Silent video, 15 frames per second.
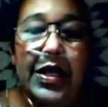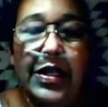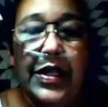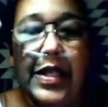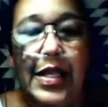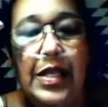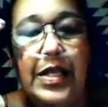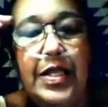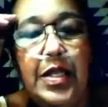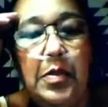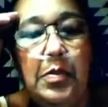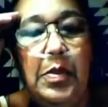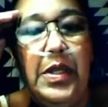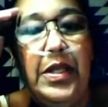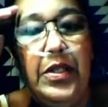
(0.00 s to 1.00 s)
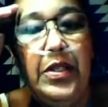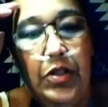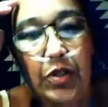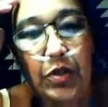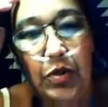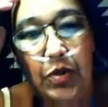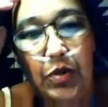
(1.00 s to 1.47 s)
and they
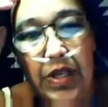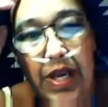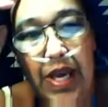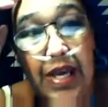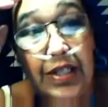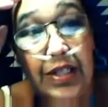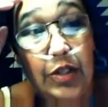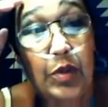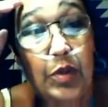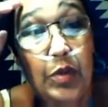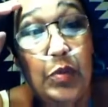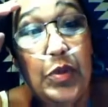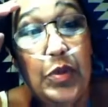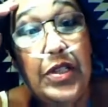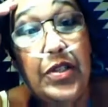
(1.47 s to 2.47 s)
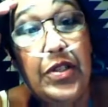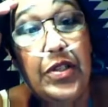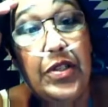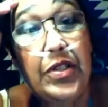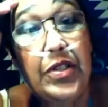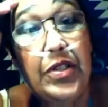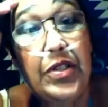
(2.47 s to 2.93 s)
speak to the actual
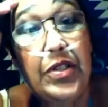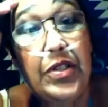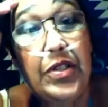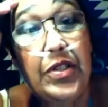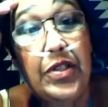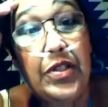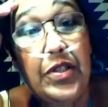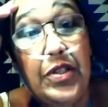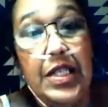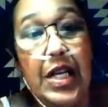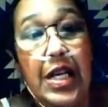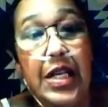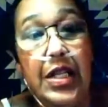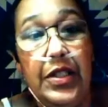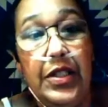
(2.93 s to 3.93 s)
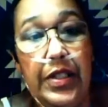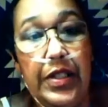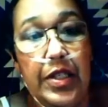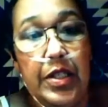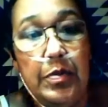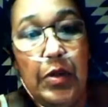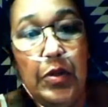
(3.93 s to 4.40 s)
research that links
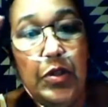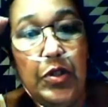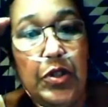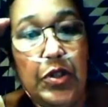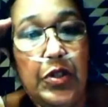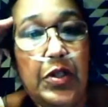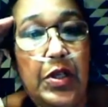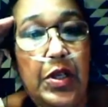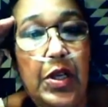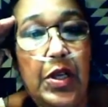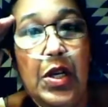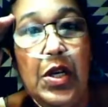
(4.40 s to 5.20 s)
childhood exposure